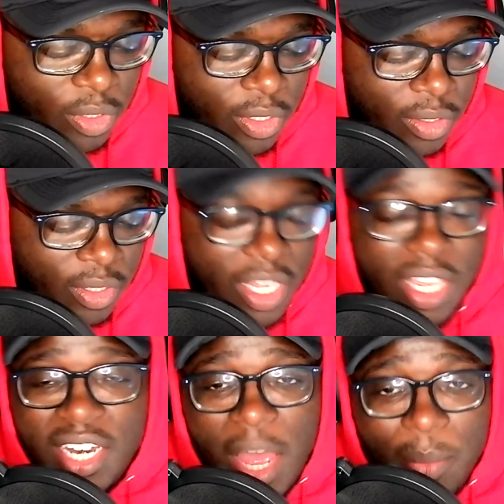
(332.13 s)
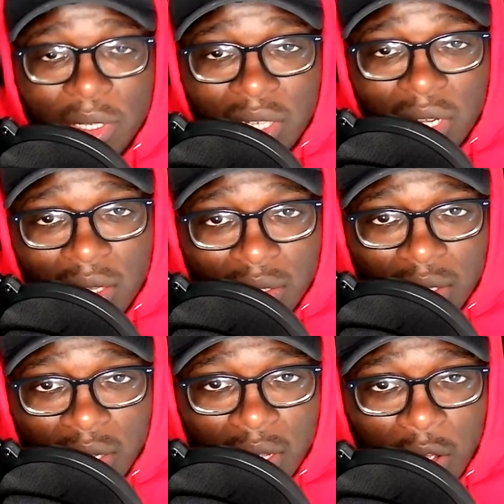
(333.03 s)
kidnap each other,
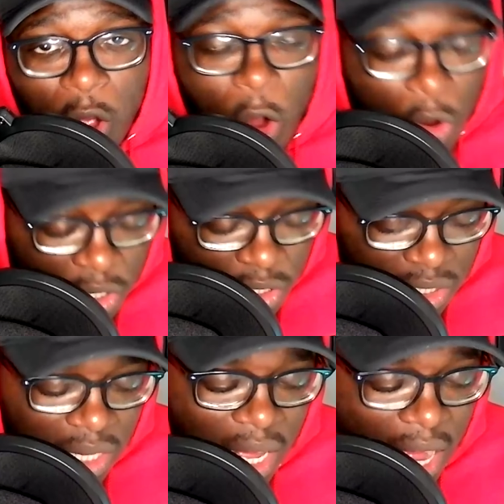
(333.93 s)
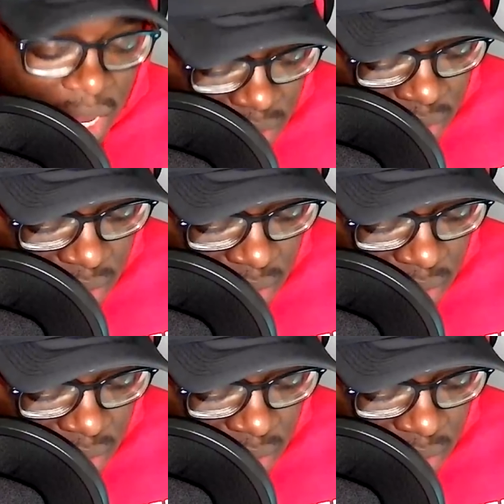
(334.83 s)
hold each other hostage.